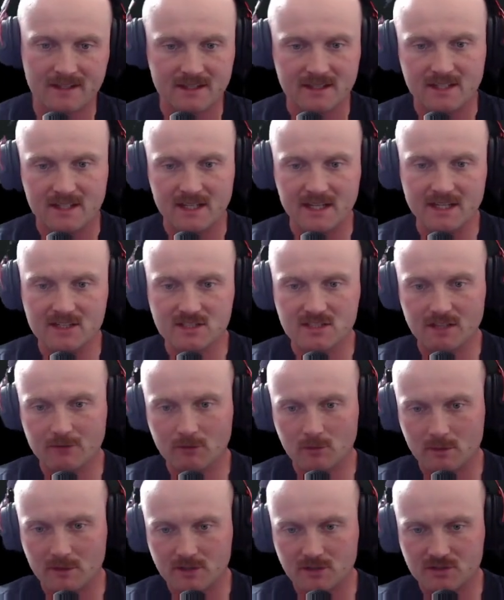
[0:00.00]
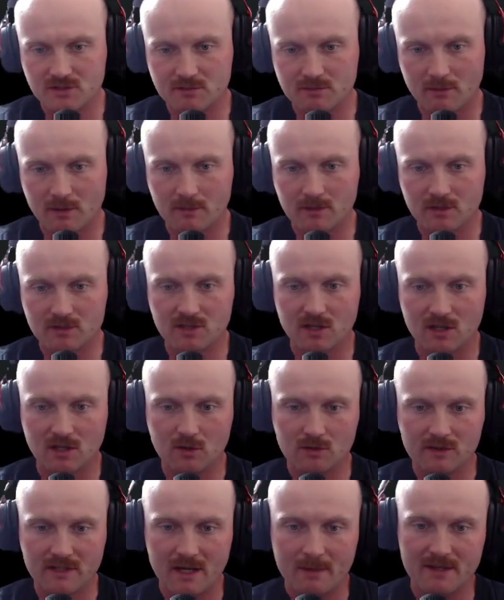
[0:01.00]
Each level reduces Myrmillones Guard
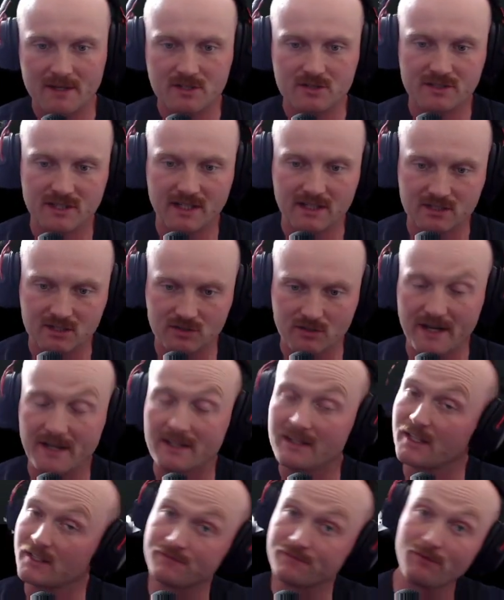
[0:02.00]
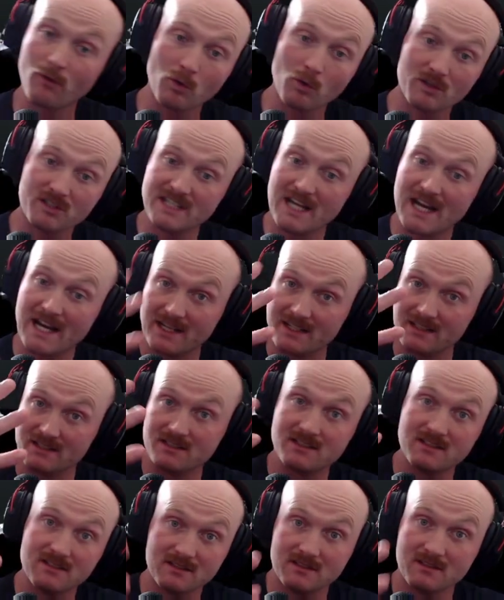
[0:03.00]
cooldown by 2 seconds. Great. That's 4
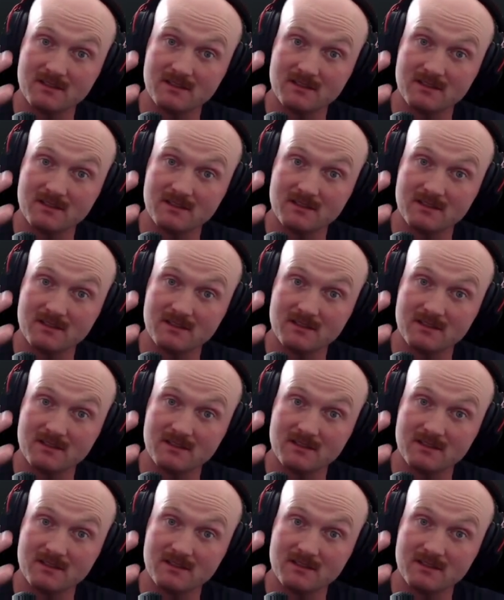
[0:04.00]
seconds.